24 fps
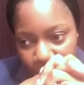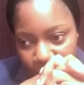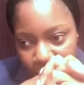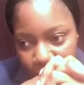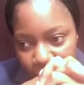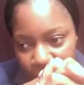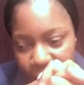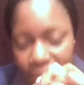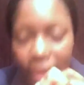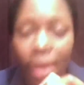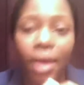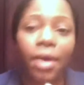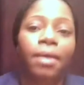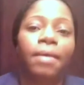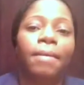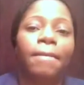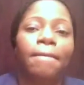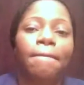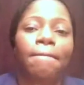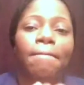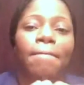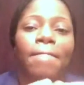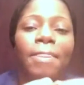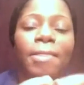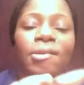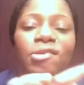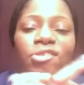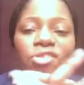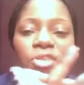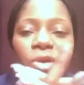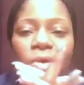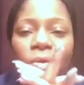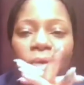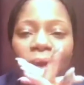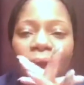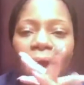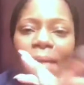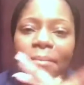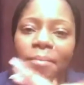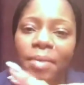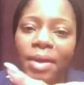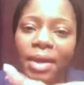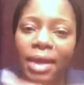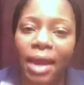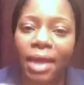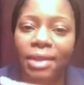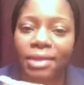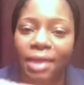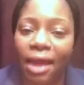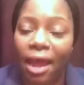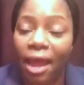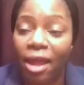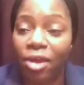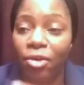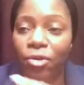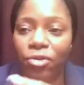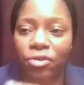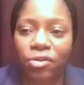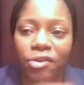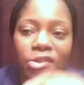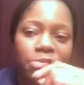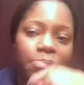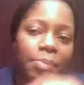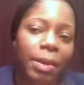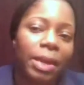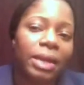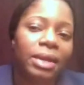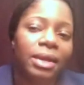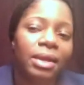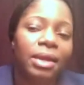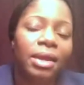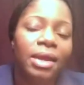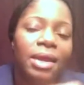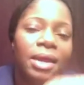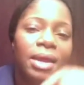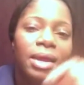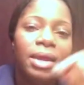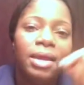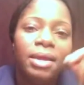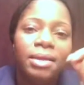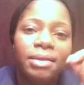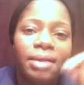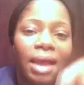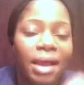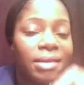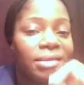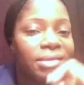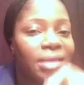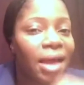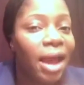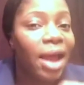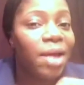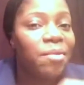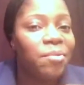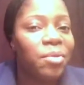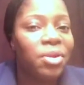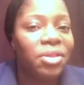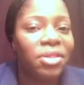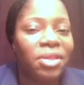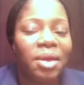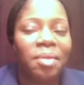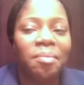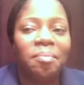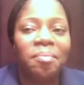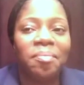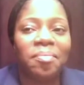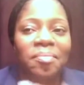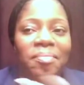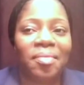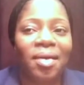Yeah. So I'm glad that I got to spend that time with him.